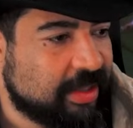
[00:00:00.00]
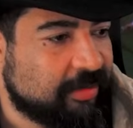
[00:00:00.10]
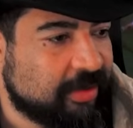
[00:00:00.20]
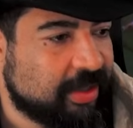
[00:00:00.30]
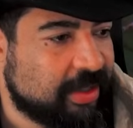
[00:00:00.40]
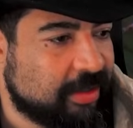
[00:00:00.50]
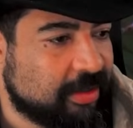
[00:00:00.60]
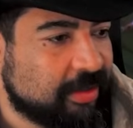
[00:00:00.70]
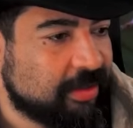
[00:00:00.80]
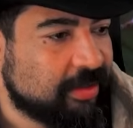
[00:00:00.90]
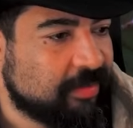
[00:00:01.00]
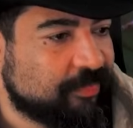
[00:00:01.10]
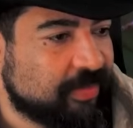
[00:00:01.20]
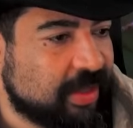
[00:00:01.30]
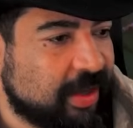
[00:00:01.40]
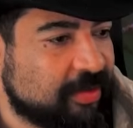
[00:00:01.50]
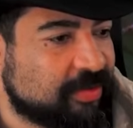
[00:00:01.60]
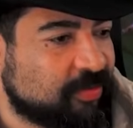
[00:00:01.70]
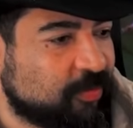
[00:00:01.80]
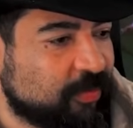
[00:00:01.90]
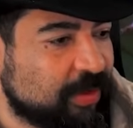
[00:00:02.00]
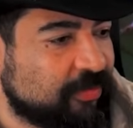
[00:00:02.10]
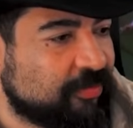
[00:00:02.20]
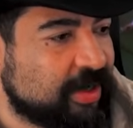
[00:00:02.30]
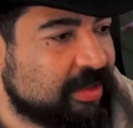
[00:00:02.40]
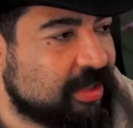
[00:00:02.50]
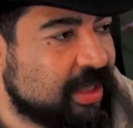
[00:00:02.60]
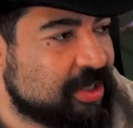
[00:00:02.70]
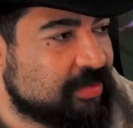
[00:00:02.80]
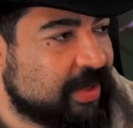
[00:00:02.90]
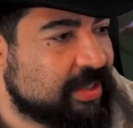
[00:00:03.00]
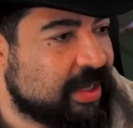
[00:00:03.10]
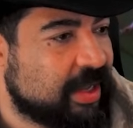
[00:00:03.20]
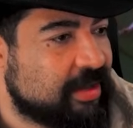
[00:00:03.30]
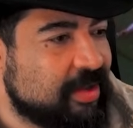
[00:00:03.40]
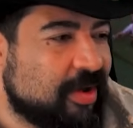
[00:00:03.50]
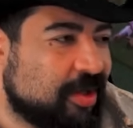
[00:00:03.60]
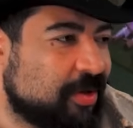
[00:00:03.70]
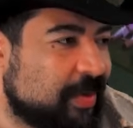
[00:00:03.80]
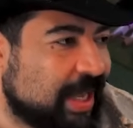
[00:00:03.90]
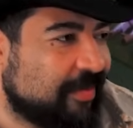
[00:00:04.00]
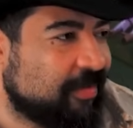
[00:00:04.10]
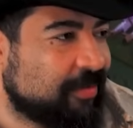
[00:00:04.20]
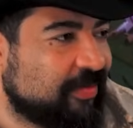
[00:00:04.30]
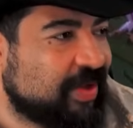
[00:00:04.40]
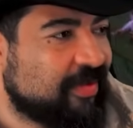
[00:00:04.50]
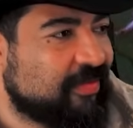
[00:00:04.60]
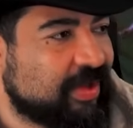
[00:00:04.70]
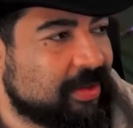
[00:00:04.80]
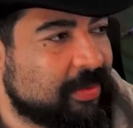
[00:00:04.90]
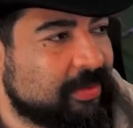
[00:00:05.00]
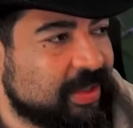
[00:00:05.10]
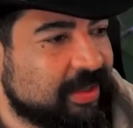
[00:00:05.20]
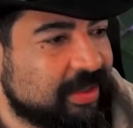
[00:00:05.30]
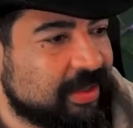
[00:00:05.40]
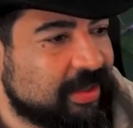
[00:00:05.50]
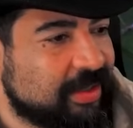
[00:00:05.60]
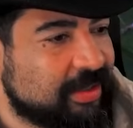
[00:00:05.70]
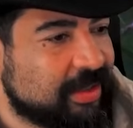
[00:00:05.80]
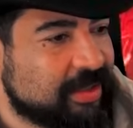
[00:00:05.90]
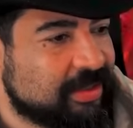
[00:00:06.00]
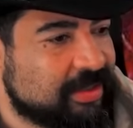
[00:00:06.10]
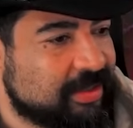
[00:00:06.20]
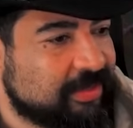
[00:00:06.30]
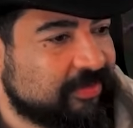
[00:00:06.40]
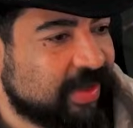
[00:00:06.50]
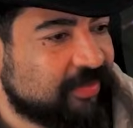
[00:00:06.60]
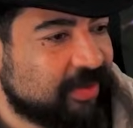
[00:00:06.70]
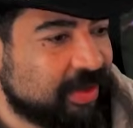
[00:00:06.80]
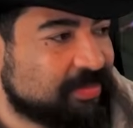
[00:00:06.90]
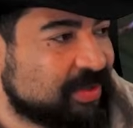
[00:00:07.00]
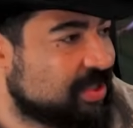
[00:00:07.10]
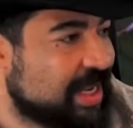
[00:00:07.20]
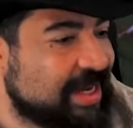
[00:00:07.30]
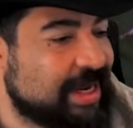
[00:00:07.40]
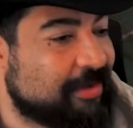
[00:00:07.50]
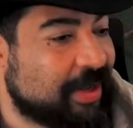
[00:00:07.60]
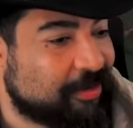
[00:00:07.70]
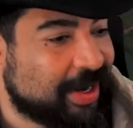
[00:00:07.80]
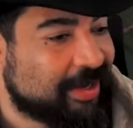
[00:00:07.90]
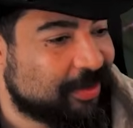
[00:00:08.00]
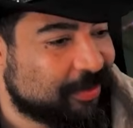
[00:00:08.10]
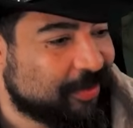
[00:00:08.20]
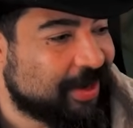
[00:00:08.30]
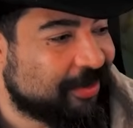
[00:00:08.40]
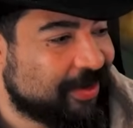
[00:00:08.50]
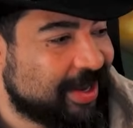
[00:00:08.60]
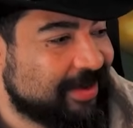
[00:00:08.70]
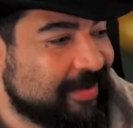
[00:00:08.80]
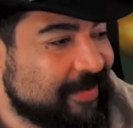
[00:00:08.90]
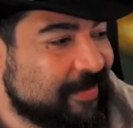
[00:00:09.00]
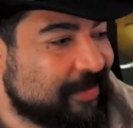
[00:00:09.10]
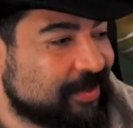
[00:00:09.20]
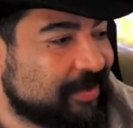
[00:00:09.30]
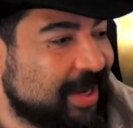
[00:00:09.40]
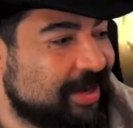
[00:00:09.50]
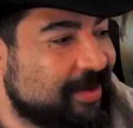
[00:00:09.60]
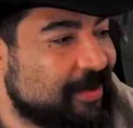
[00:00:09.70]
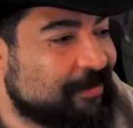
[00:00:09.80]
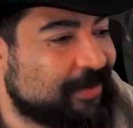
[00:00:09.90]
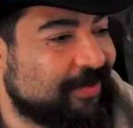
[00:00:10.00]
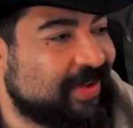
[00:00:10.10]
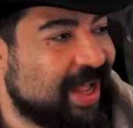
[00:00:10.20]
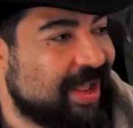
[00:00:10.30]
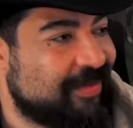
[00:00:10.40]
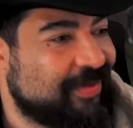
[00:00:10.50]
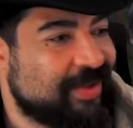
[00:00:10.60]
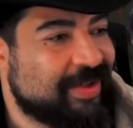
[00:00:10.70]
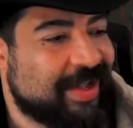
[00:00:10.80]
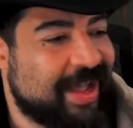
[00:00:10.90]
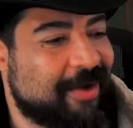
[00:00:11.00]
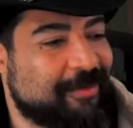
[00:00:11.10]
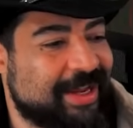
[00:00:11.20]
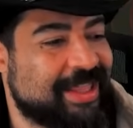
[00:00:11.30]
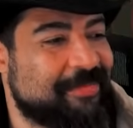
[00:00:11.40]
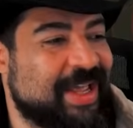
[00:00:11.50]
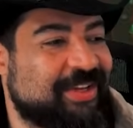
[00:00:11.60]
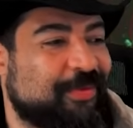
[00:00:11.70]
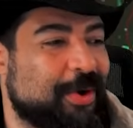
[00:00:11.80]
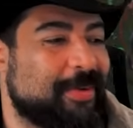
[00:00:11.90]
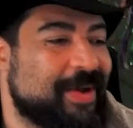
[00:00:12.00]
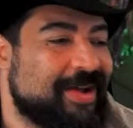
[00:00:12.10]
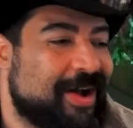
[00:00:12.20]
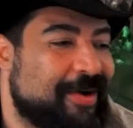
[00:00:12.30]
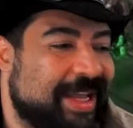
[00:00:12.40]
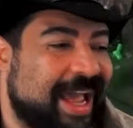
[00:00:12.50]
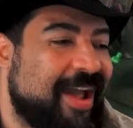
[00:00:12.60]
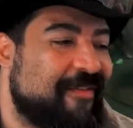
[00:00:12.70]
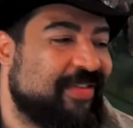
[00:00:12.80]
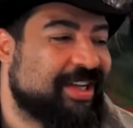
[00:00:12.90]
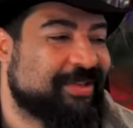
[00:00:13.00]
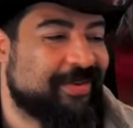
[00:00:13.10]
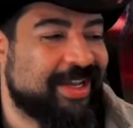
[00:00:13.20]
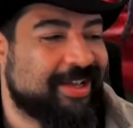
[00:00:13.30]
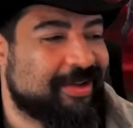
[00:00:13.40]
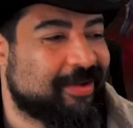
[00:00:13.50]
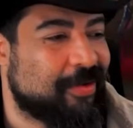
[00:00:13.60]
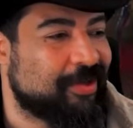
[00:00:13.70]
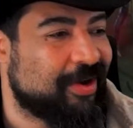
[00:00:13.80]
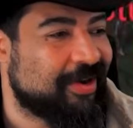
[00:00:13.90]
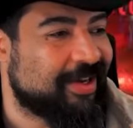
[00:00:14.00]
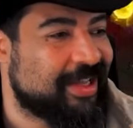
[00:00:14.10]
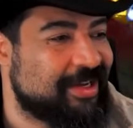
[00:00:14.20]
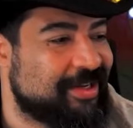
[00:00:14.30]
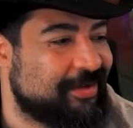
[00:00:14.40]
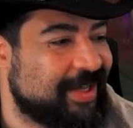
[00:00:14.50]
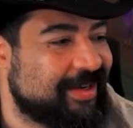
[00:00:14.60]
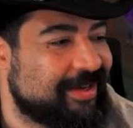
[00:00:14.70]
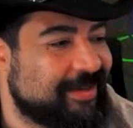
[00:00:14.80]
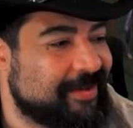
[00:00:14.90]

And we're going to heal. I was a little afraid Delaja might die. Although we have a revive available, but I need Delaja Oh, she died anyway. Great. Great, great. All right. Revive. Uh, we're in the base form. Okay, victory. Cold heart, can you do it?